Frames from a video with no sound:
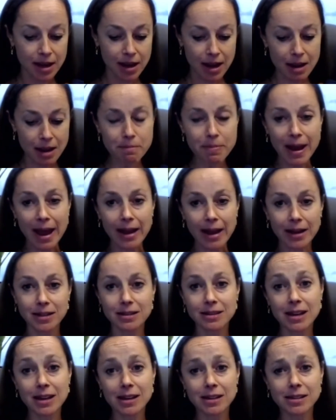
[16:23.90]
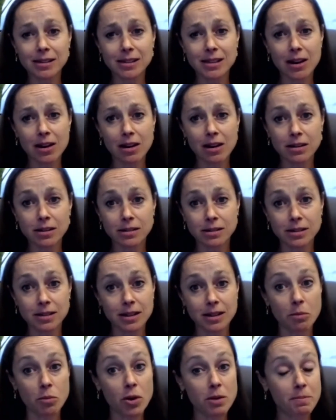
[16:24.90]
impact. Things that are
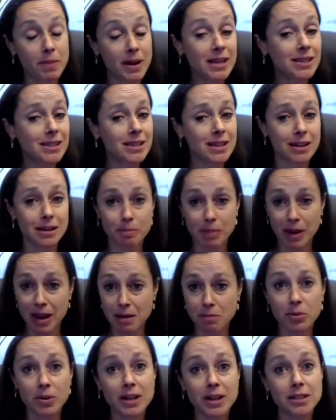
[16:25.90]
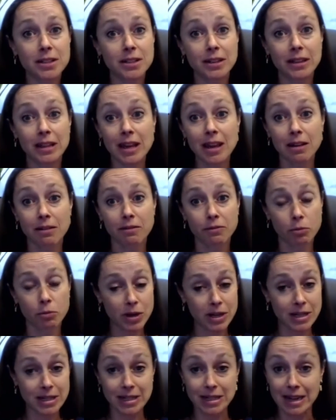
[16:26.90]
somewhat basic paid parental leave. We
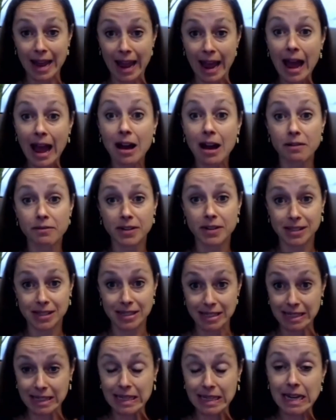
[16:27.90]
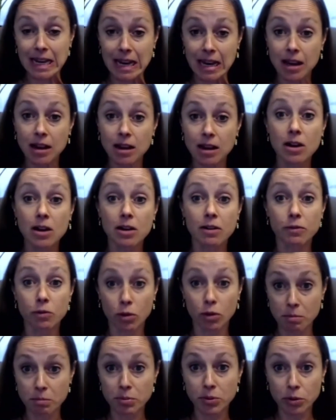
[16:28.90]
didn't have, as a city, for
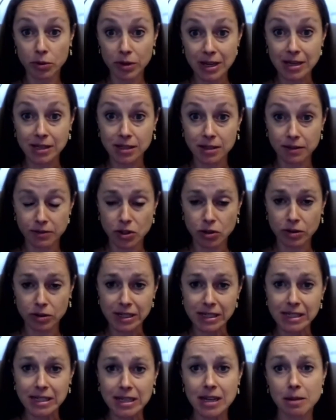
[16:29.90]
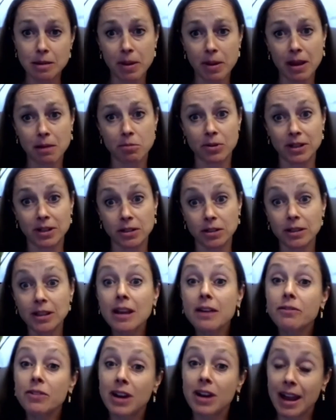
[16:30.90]
employees of New York City paid parental
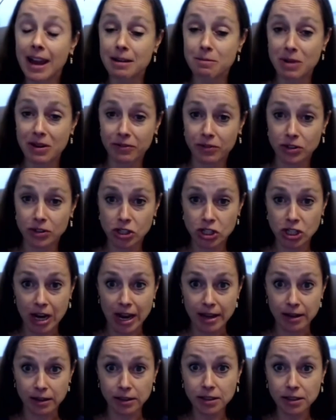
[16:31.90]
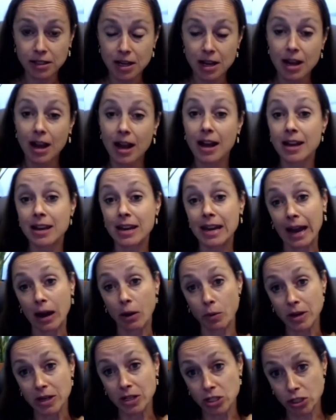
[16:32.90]
leave when I had my first child, and now
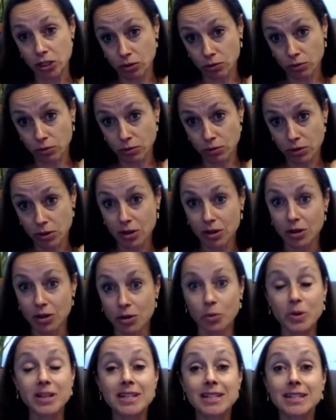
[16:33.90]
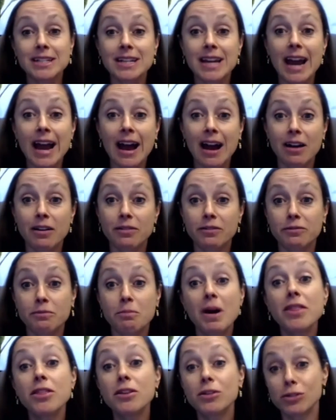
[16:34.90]
we do we didn't have
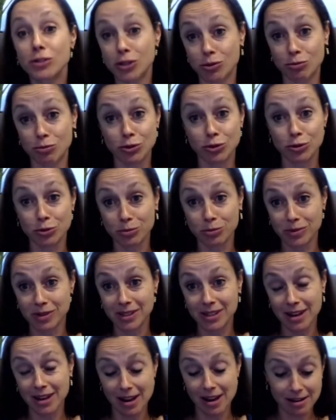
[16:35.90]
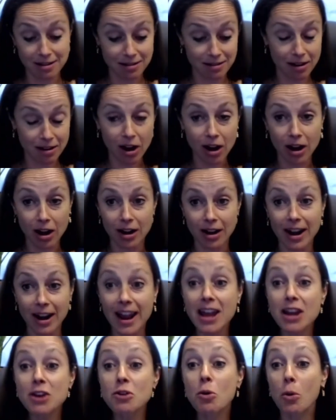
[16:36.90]
mother's rooms in our
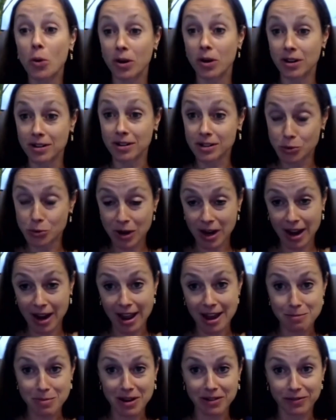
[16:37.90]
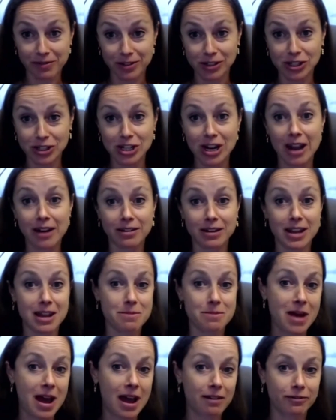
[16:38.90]
headquarters when I had my first child and came
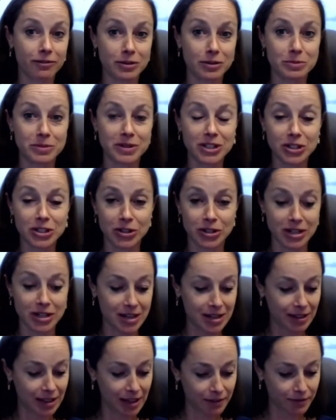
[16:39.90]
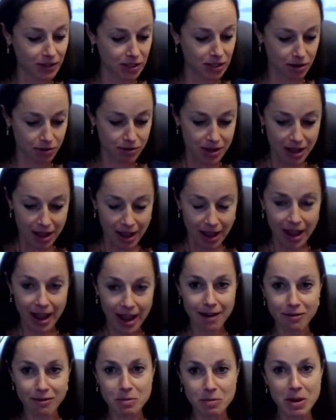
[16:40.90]
back from maternity leave. So I
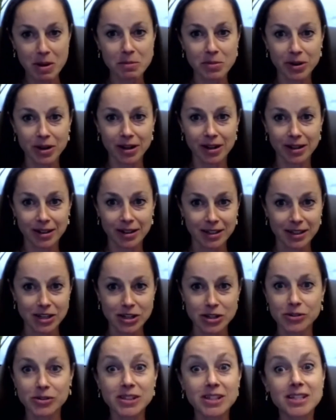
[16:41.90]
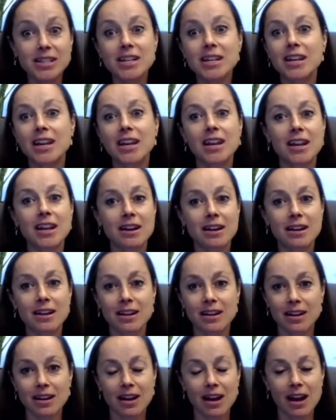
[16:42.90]
remember, you know, sneaking
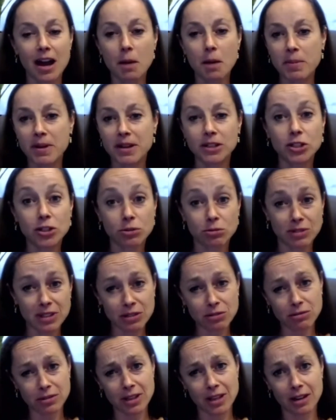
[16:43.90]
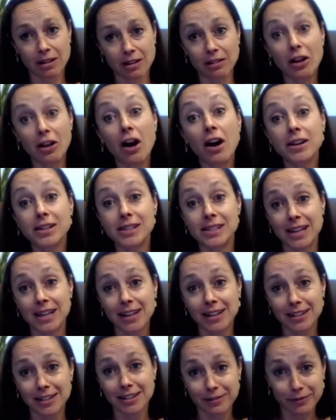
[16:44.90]
up into literally a
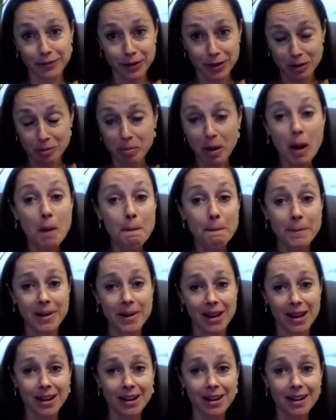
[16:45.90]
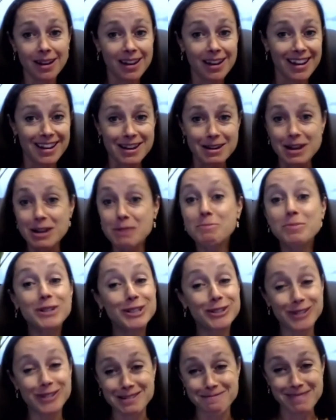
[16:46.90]
closet for pumping in
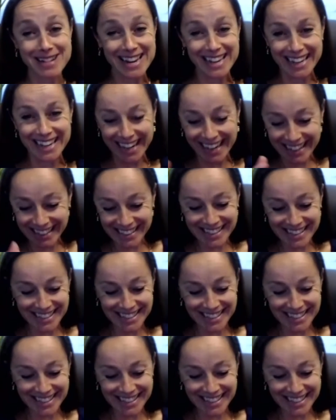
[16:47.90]
between meetings.